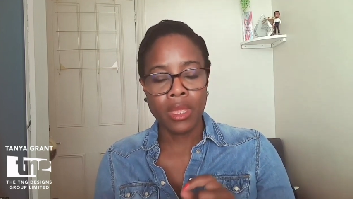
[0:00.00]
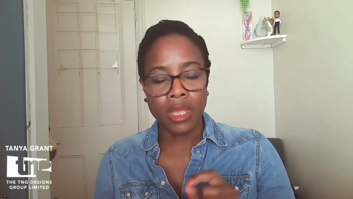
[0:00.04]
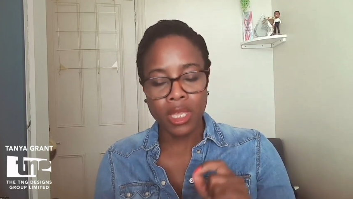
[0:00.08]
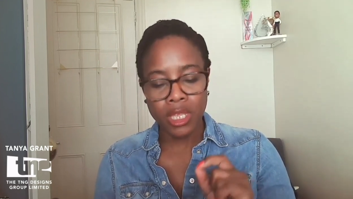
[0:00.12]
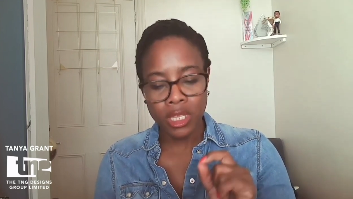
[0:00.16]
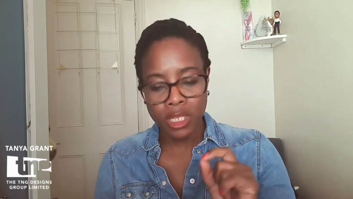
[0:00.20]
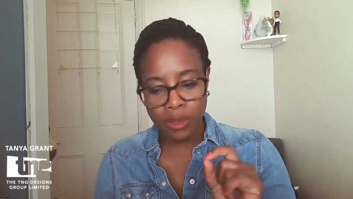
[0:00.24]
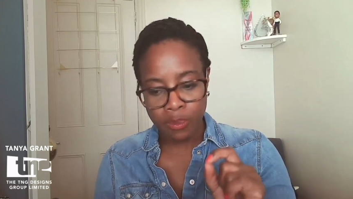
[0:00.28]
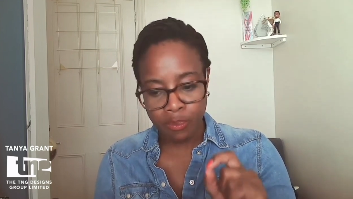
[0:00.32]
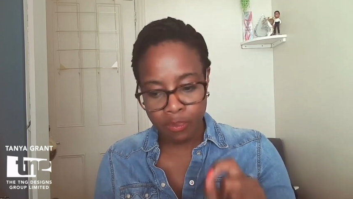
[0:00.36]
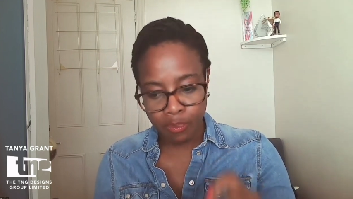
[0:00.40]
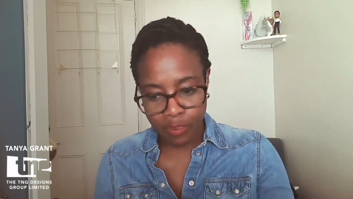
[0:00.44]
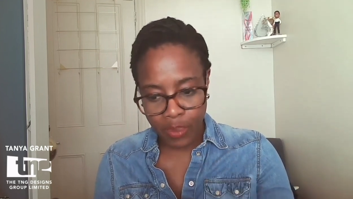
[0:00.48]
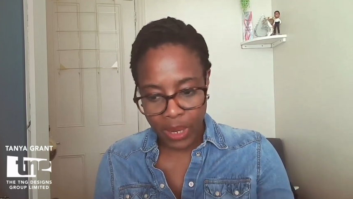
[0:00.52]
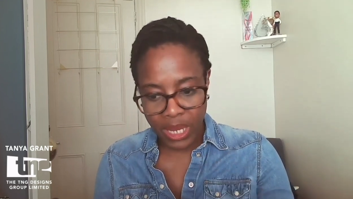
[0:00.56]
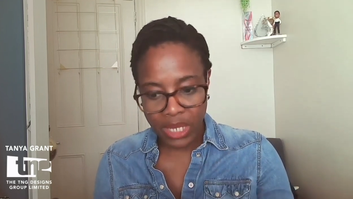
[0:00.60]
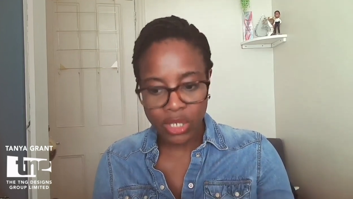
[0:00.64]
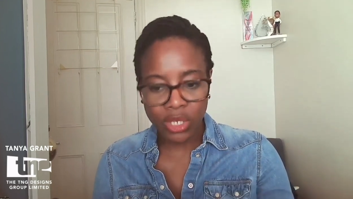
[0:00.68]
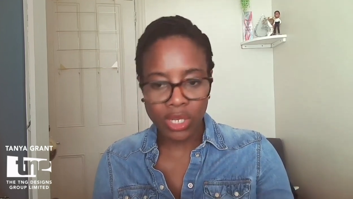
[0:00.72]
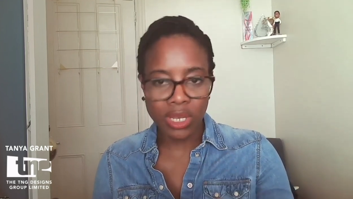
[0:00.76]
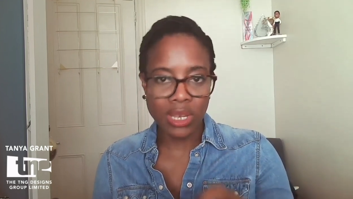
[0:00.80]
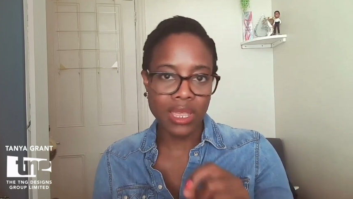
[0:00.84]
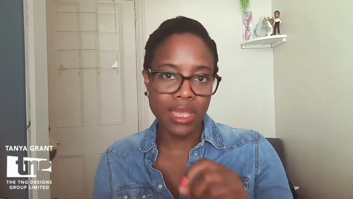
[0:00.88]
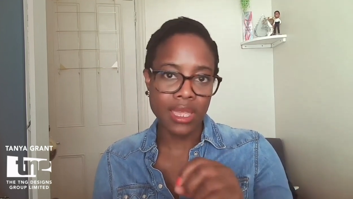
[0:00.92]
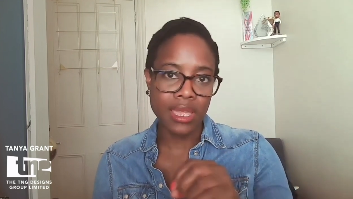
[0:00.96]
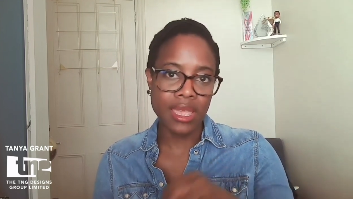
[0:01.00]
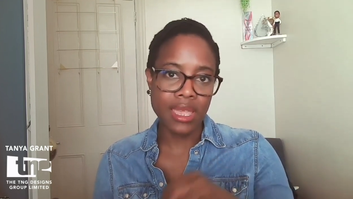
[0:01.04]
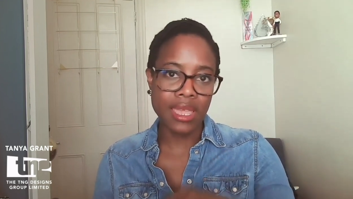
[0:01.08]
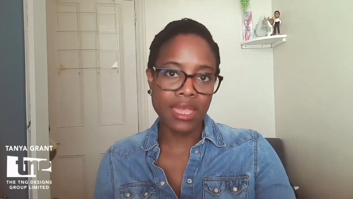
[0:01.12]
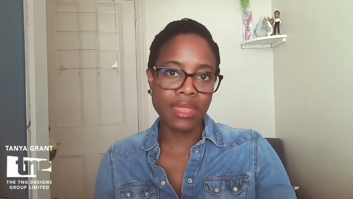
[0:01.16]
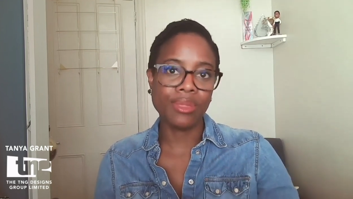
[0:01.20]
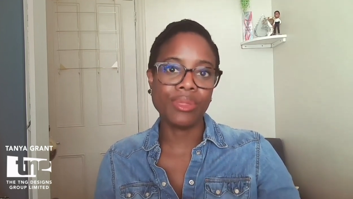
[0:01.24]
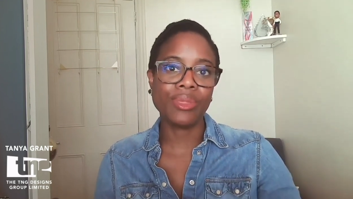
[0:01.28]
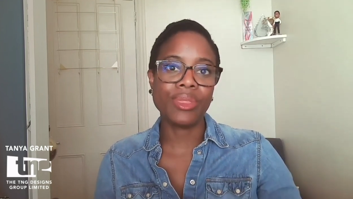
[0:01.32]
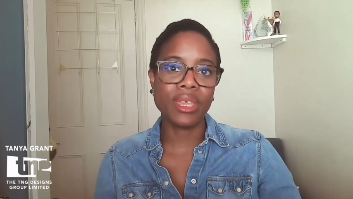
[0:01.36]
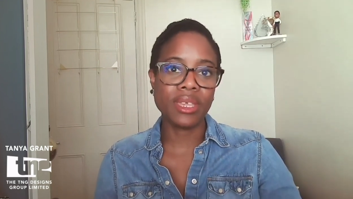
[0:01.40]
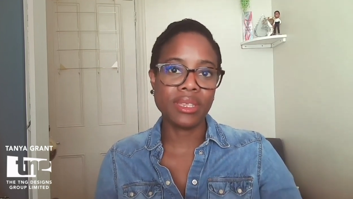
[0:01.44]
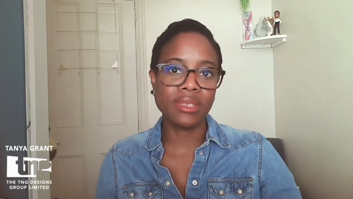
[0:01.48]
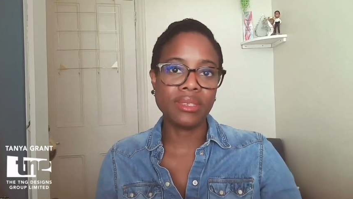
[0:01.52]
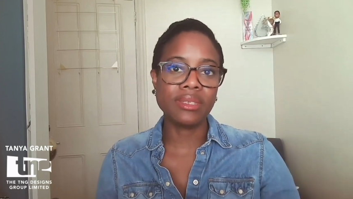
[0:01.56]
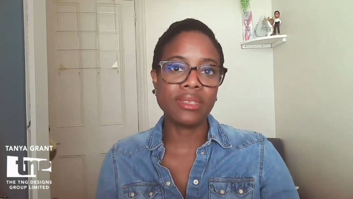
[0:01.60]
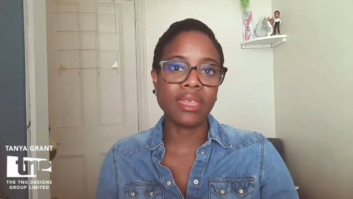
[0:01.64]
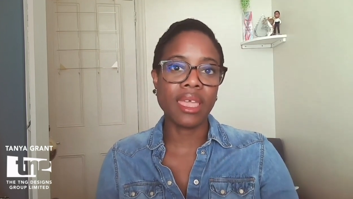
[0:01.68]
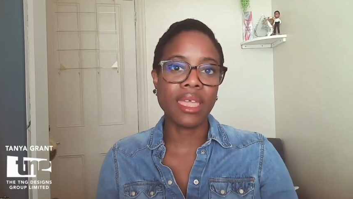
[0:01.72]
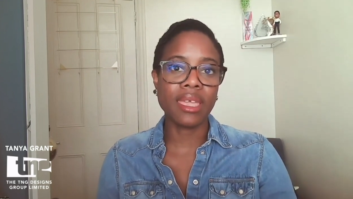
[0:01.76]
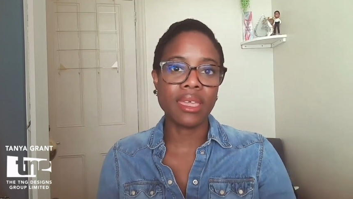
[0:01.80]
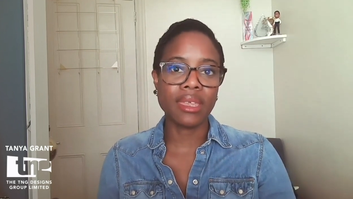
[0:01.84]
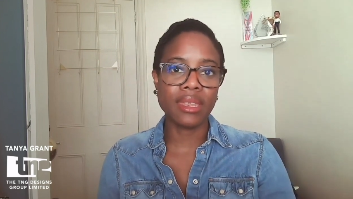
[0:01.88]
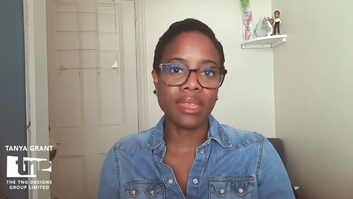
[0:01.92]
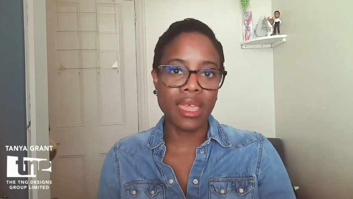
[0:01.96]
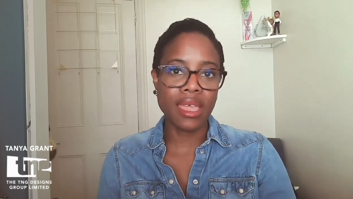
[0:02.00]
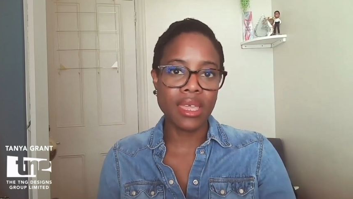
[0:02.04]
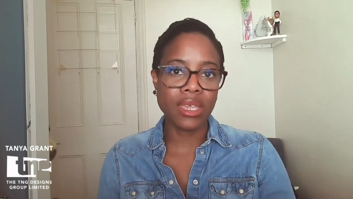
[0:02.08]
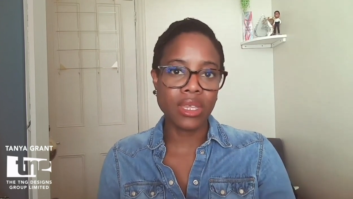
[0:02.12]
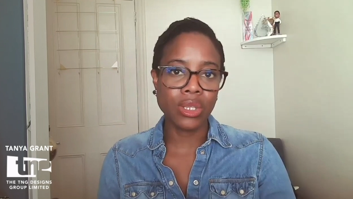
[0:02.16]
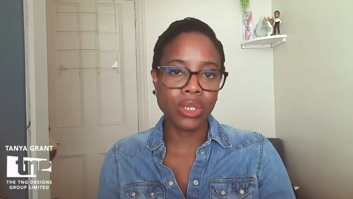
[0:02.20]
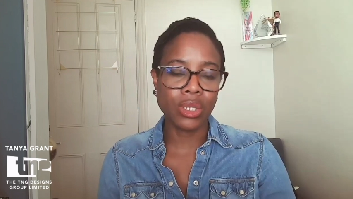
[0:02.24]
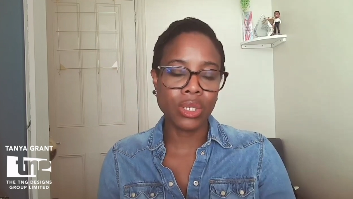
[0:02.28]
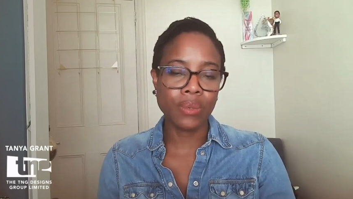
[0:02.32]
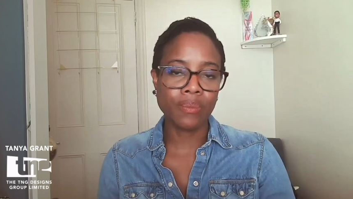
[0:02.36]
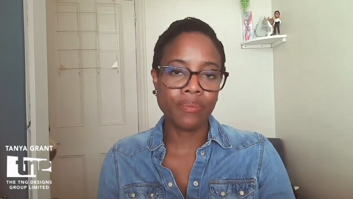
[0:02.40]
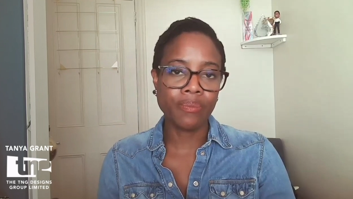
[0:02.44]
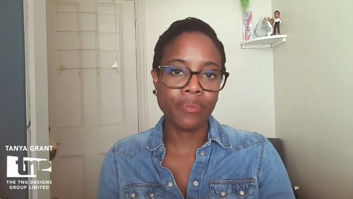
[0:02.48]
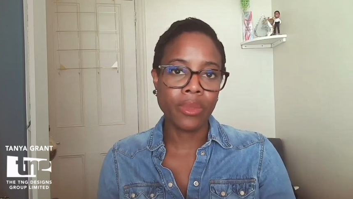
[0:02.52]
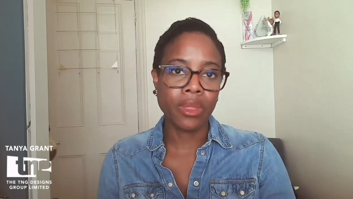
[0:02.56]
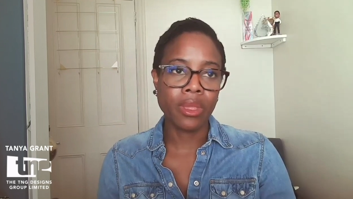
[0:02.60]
Especially in this day and age,